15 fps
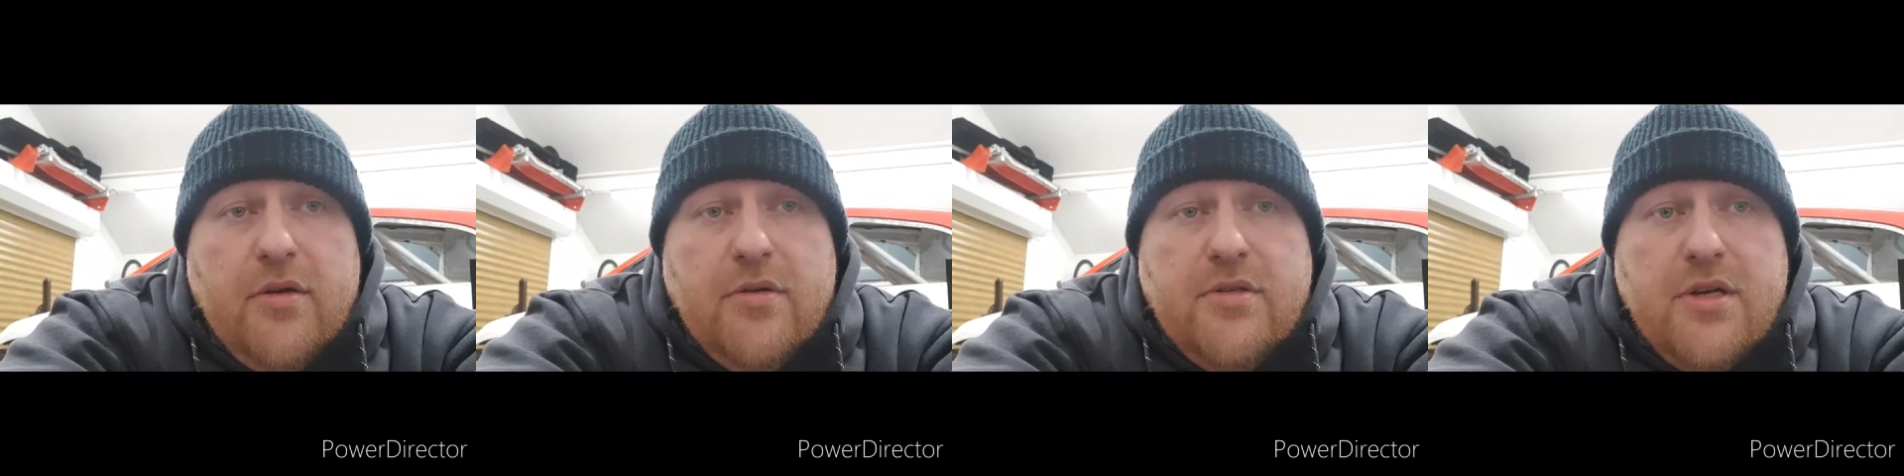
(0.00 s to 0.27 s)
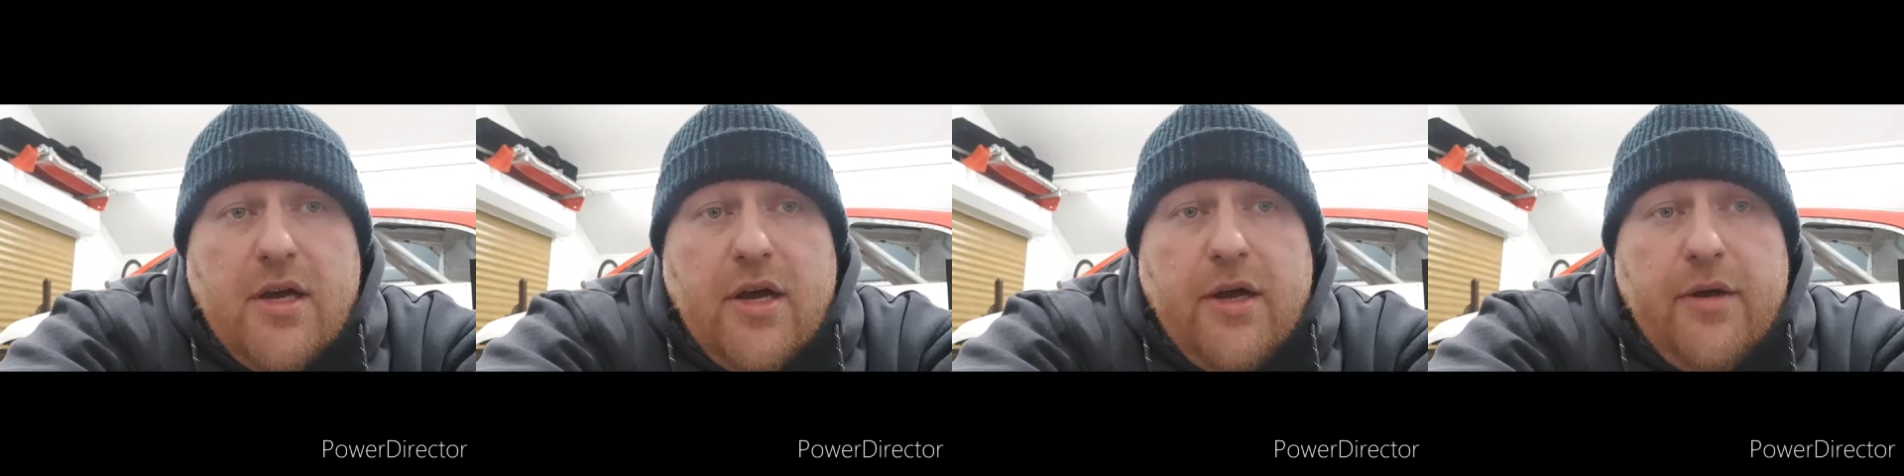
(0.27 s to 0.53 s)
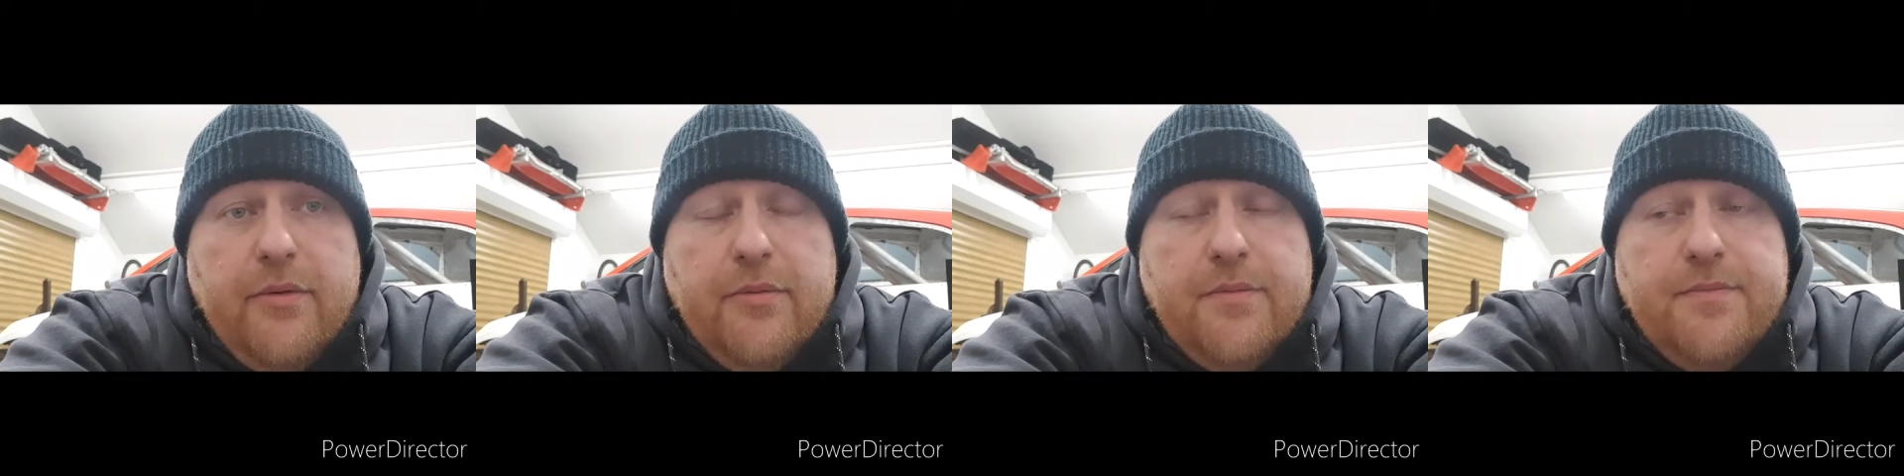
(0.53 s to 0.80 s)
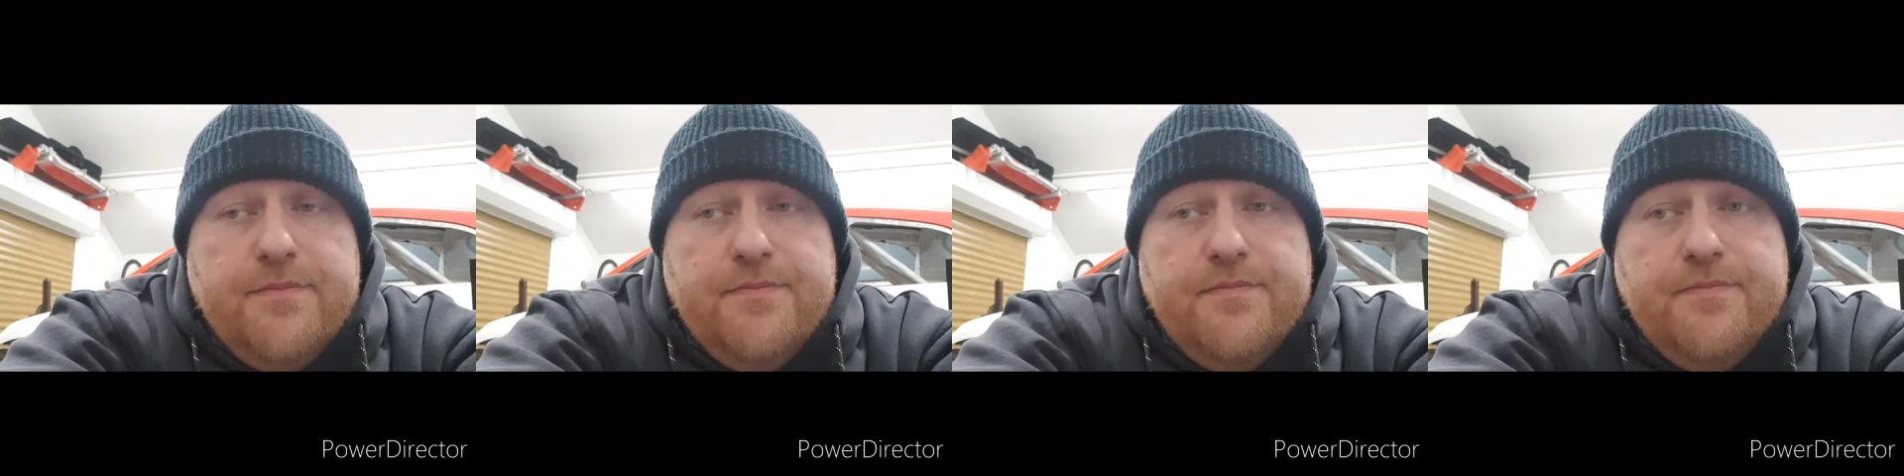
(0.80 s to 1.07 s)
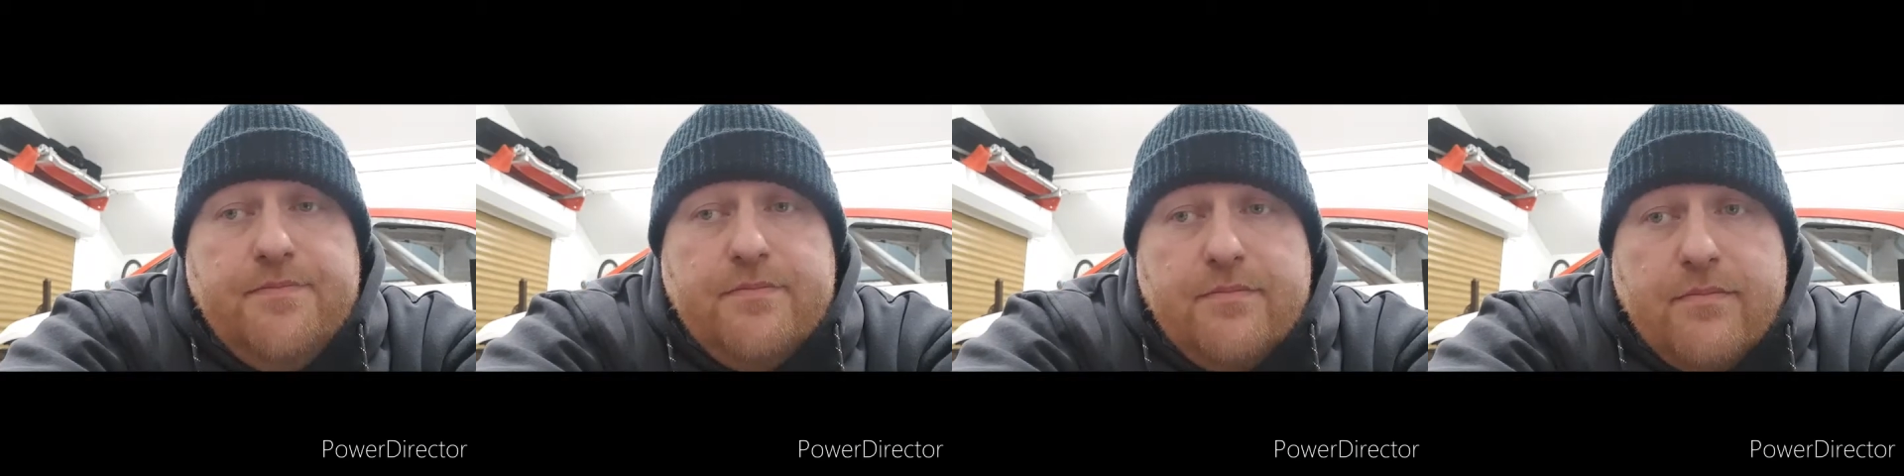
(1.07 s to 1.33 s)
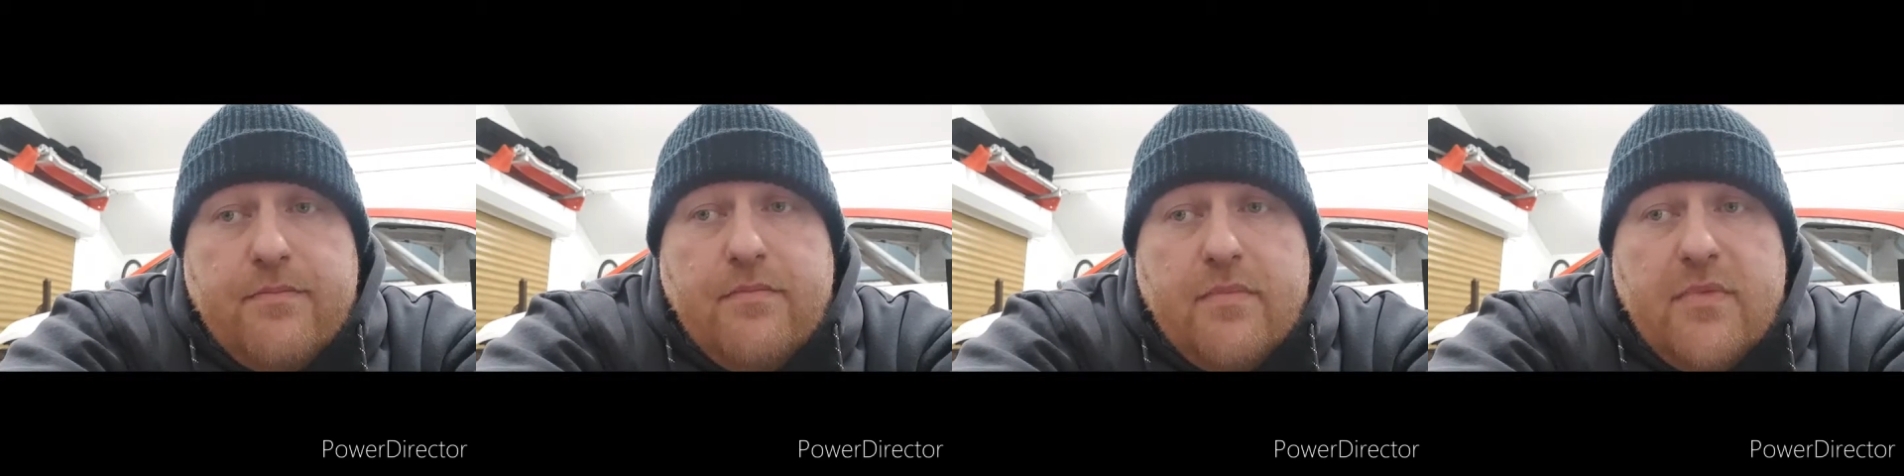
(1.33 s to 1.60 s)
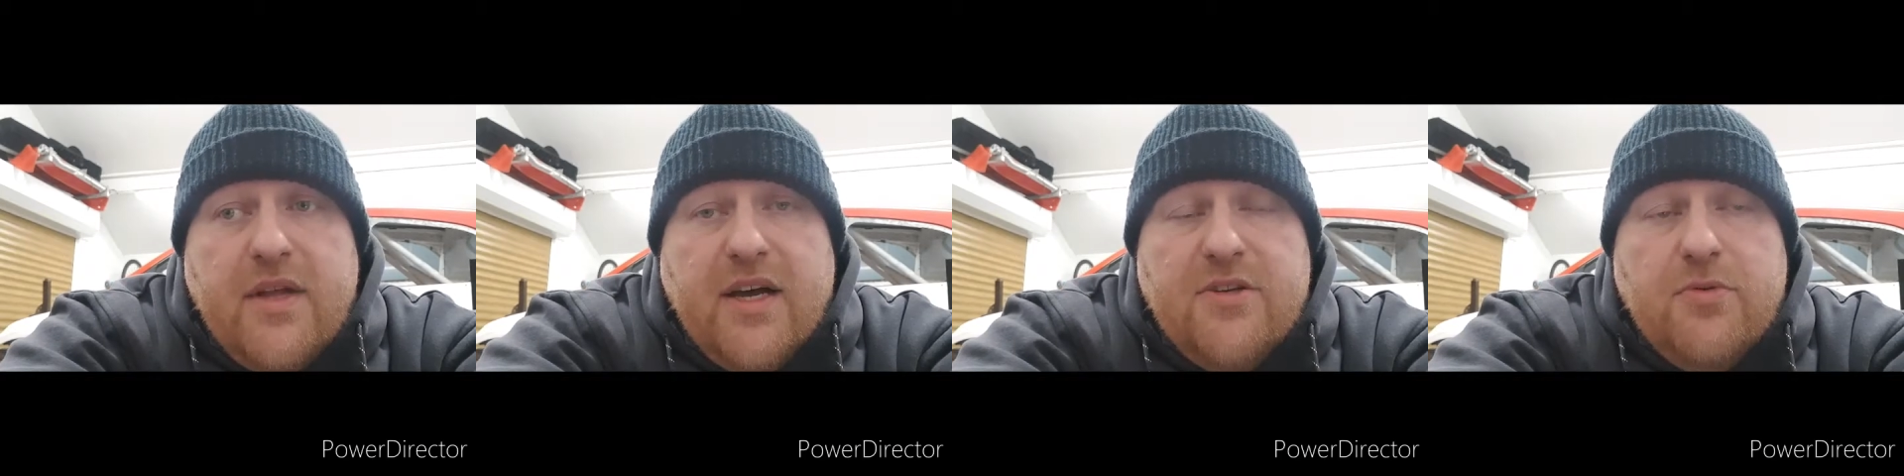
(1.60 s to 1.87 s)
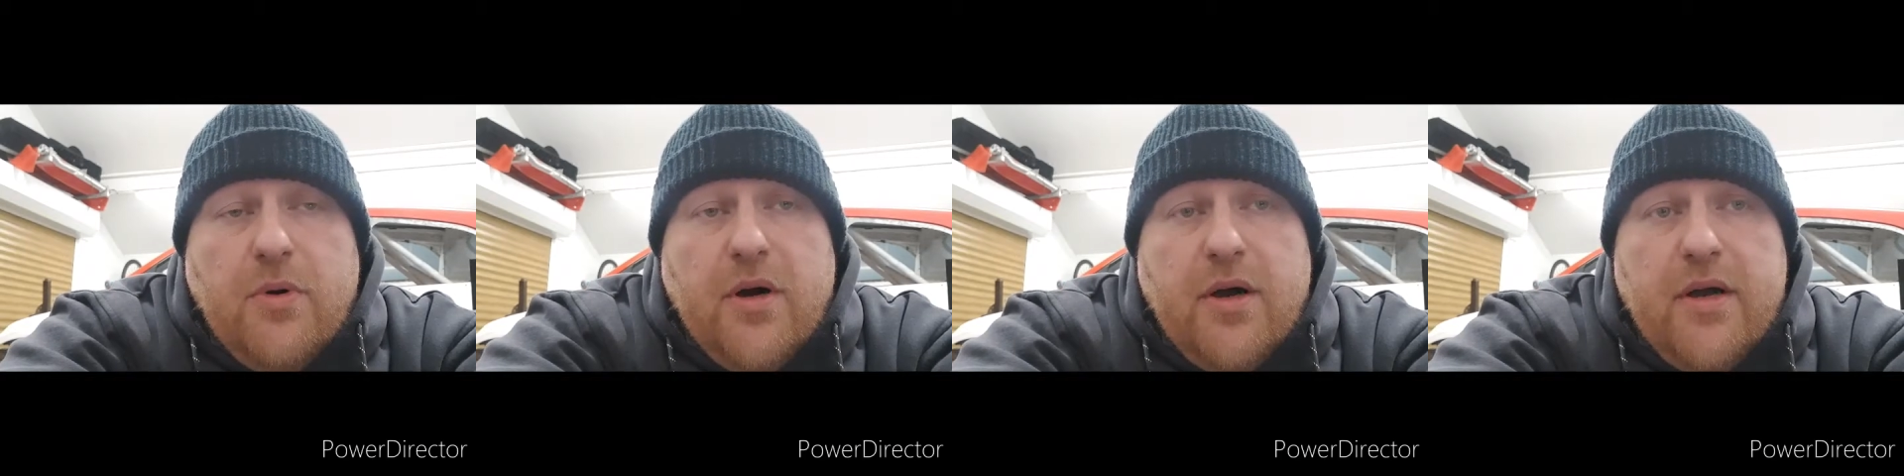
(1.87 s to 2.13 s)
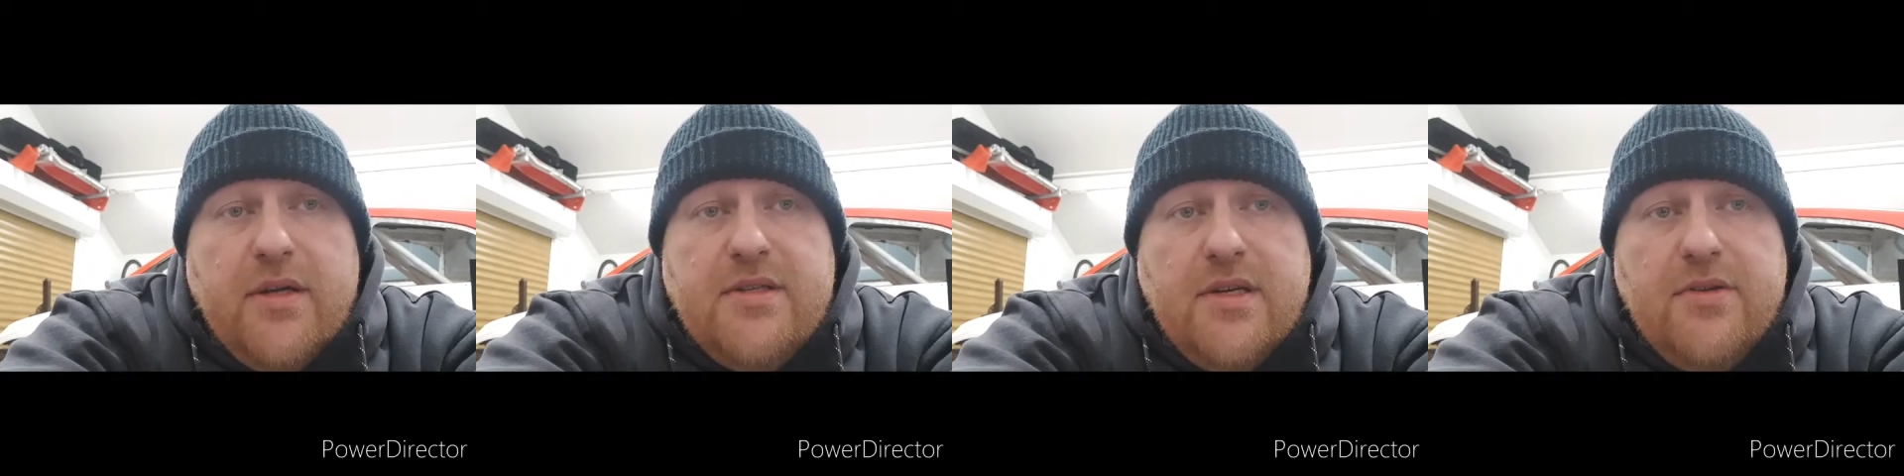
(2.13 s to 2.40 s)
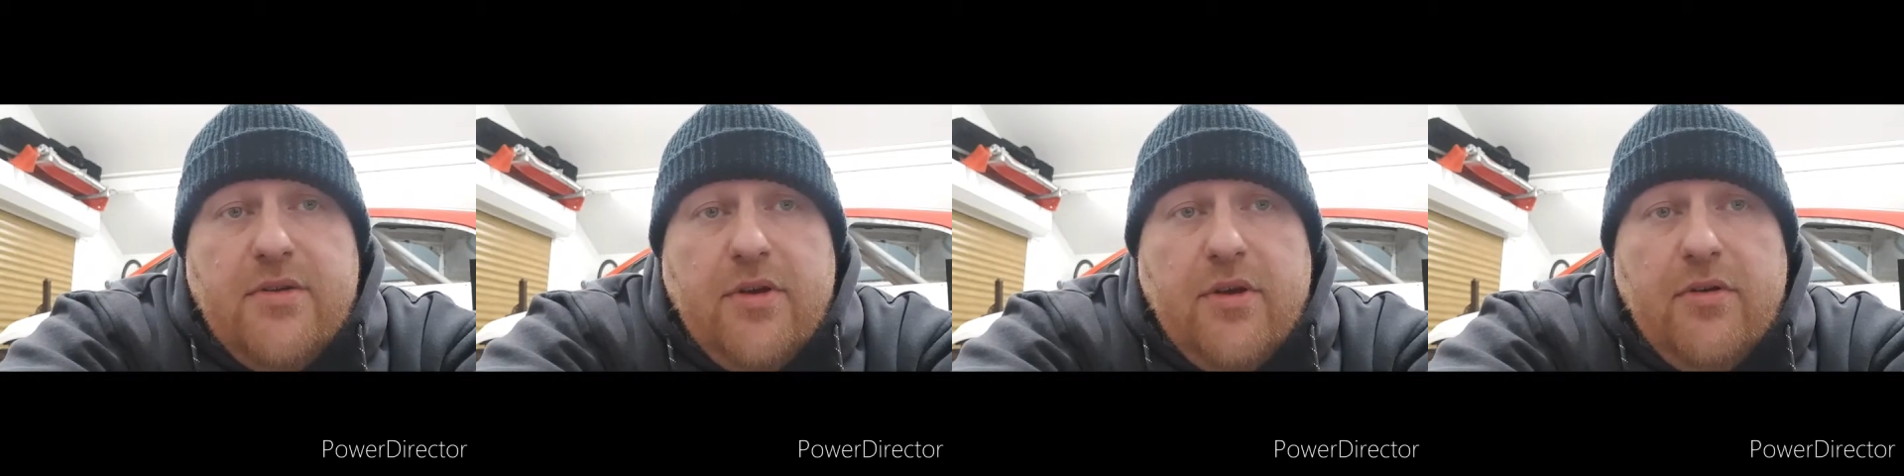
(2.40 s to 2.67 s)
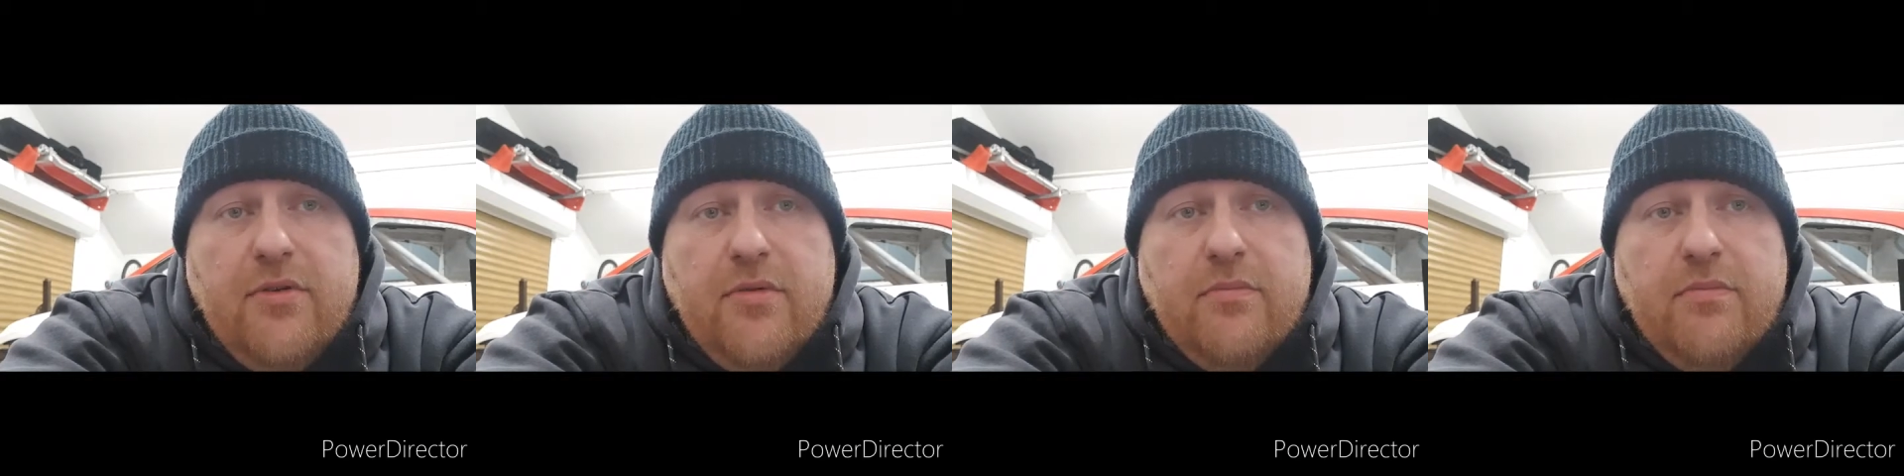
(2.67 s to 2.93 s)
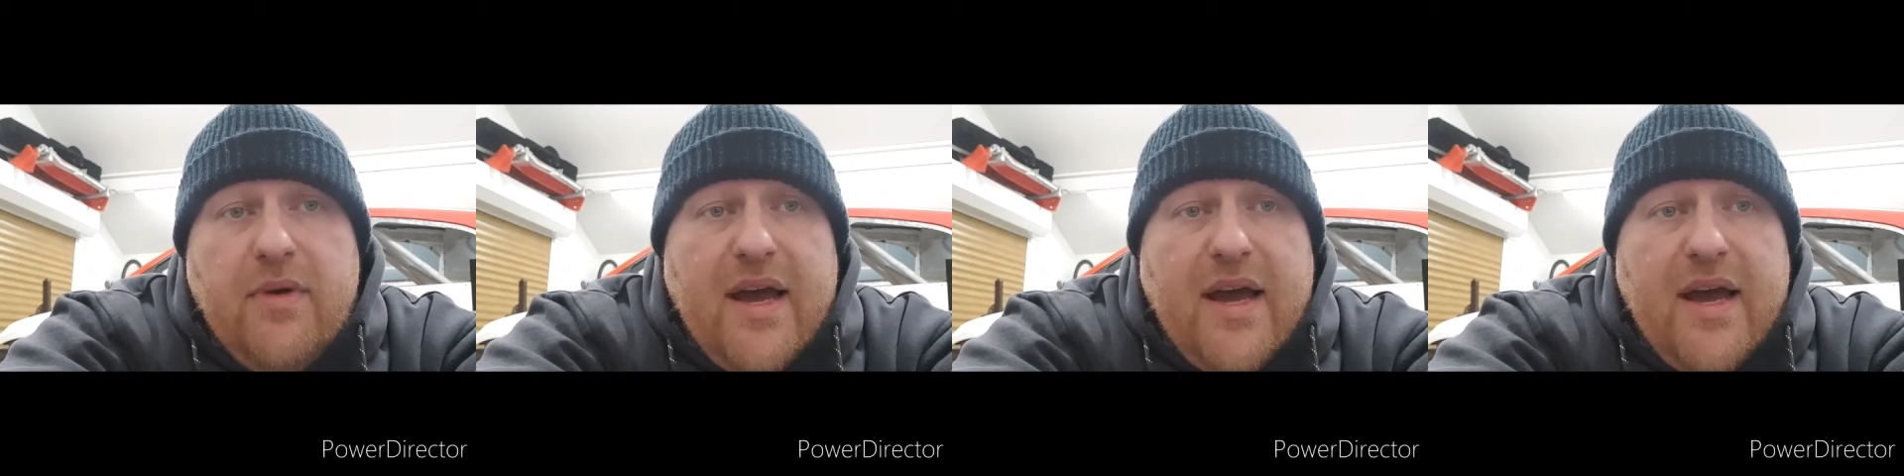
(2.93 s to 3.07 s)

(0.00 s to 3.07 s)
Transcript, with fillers: So that's why I tend to use them.